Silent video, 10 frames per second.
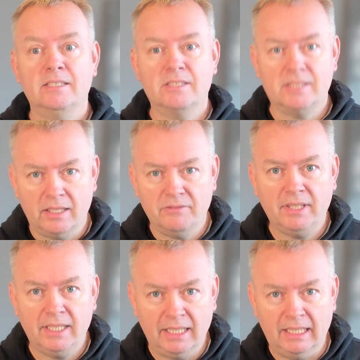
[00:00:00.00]

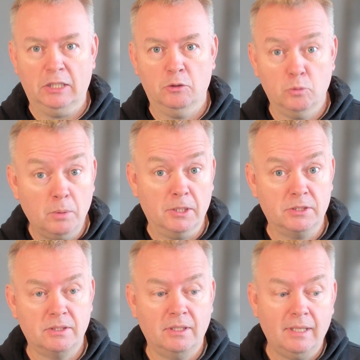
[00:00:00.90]
self-healing
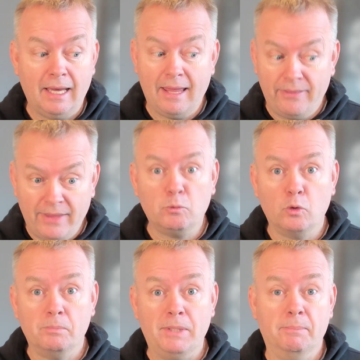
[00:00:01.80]
robots, and that
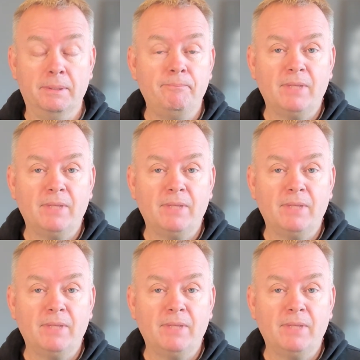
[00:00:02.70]
woke me up.